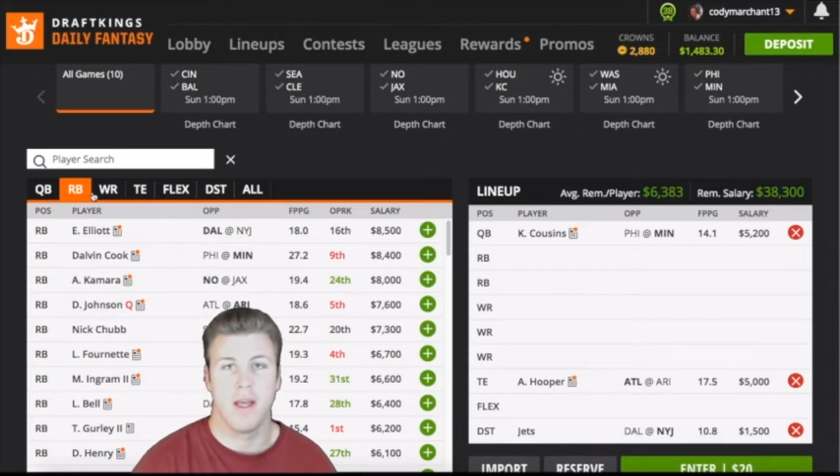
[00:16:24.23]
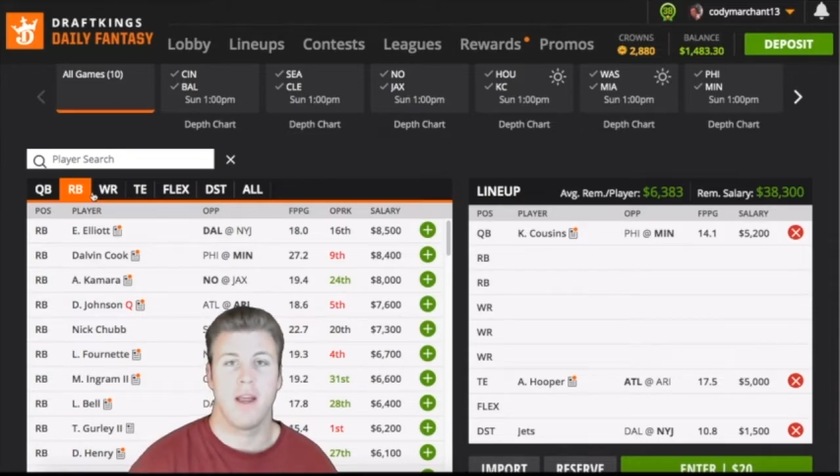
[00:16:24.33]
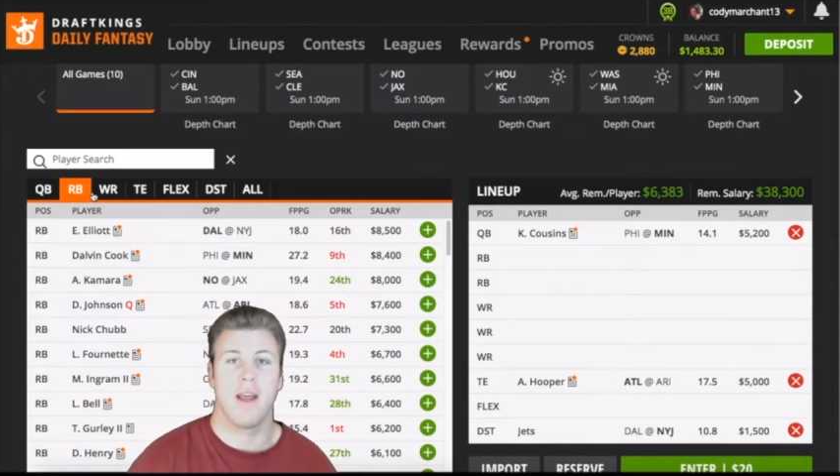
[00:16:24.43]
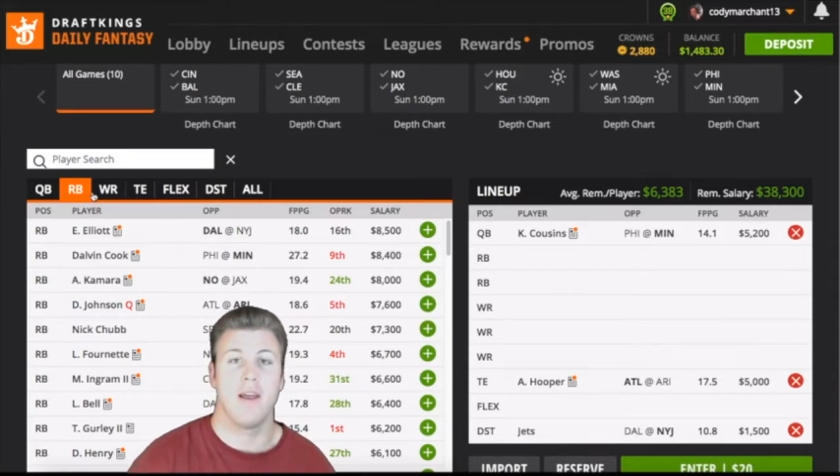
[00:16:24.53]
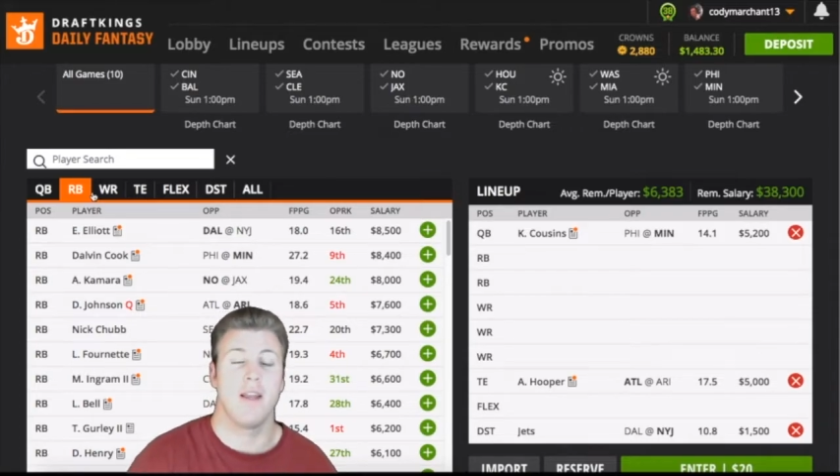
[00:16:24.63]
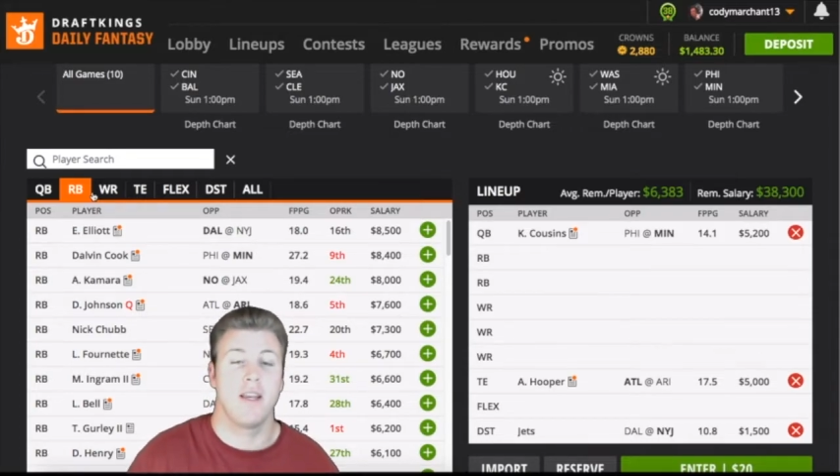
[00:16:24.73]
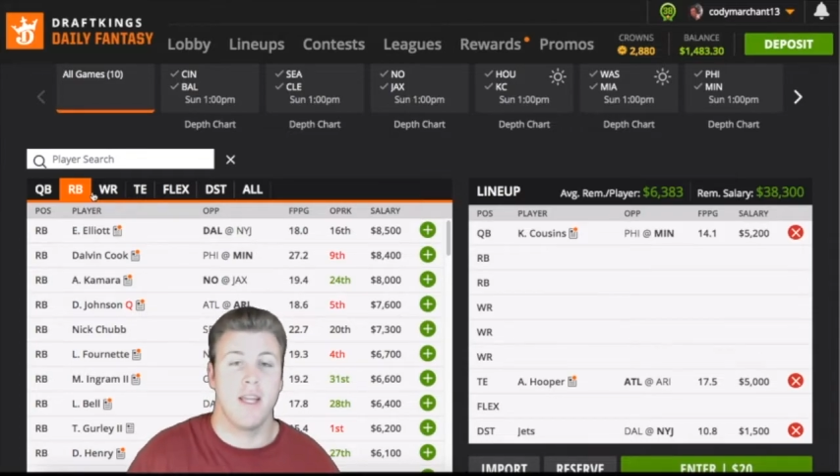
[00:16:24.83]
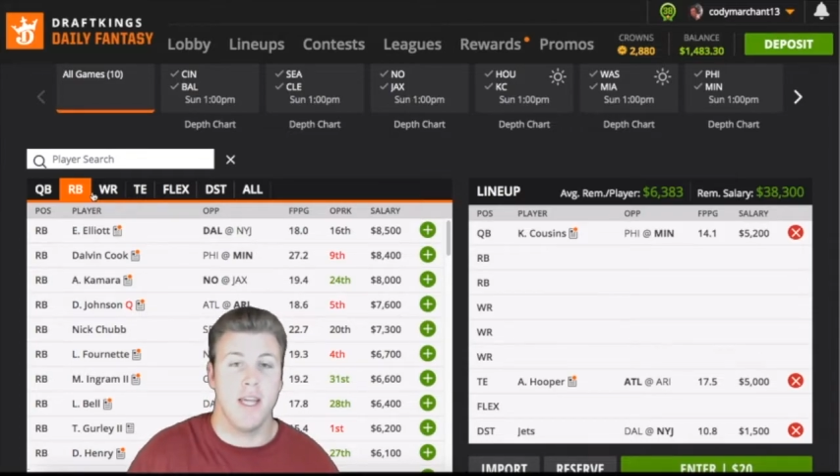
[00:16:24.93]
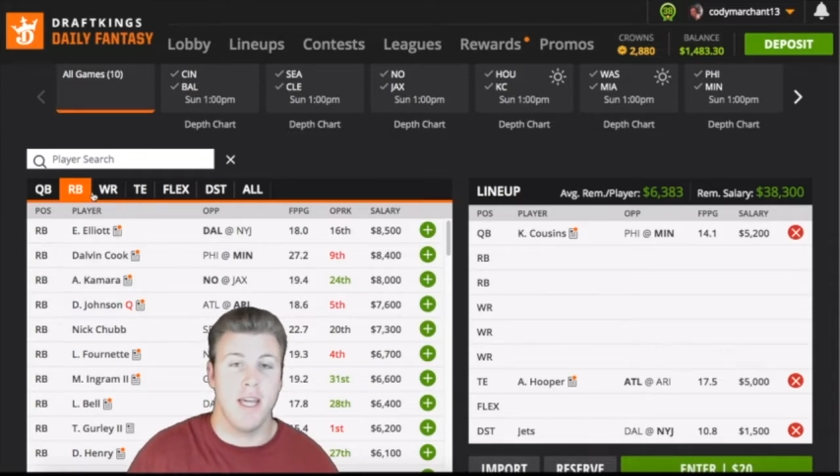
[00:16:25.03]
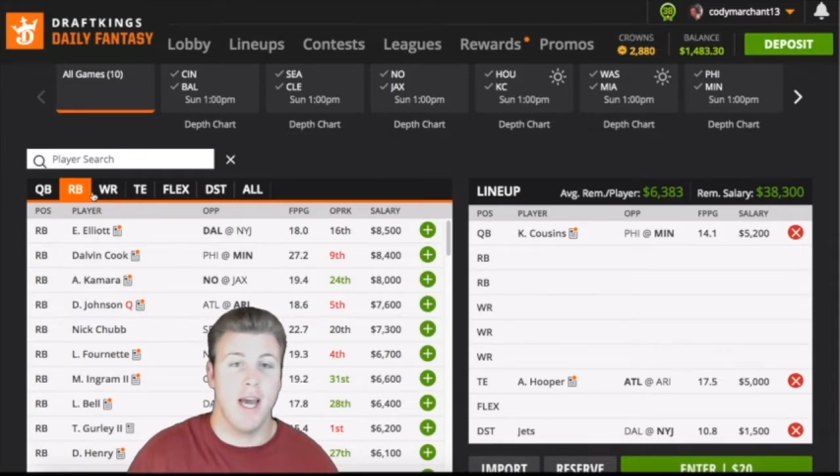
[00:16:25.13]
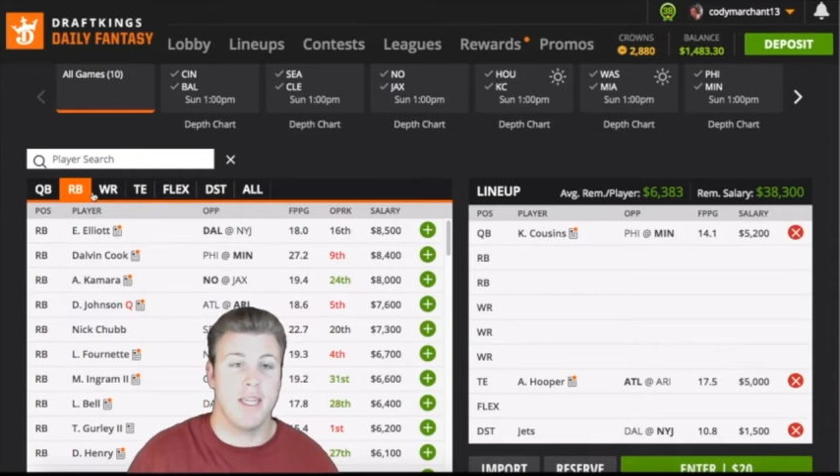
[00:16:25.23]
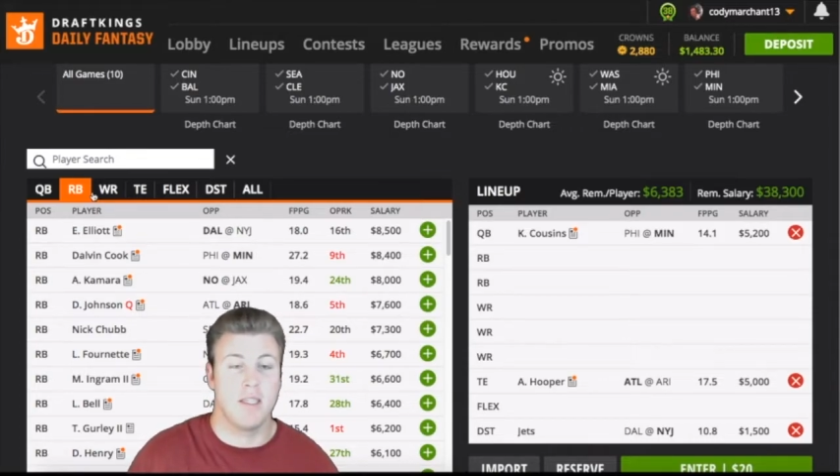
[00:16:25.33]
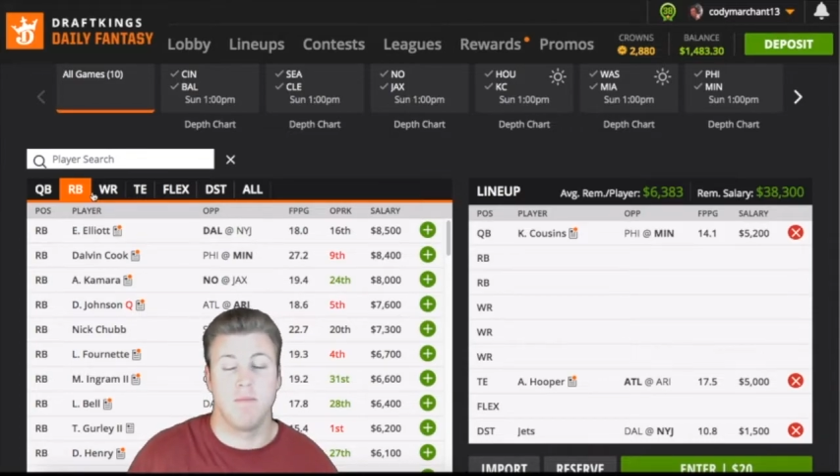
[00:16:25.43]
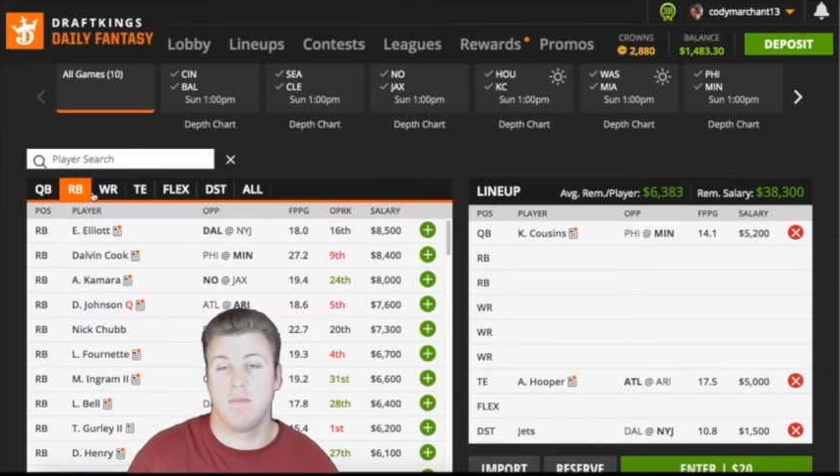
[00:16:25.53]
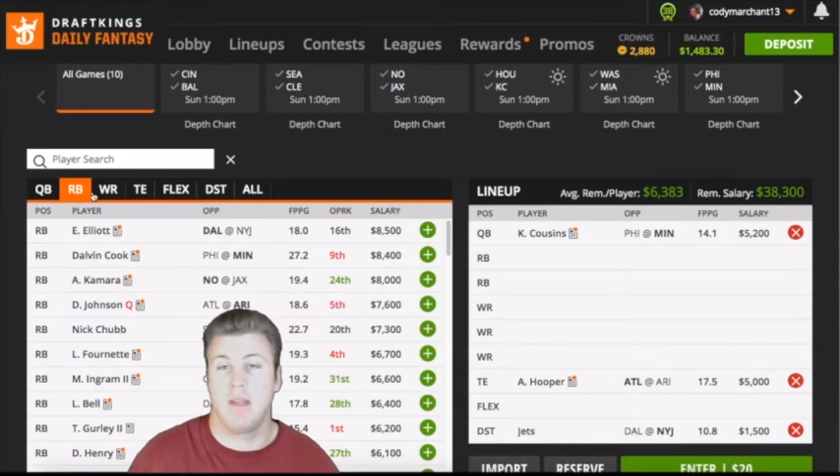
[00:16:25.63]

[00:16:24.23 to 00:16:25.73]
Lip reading: And he gets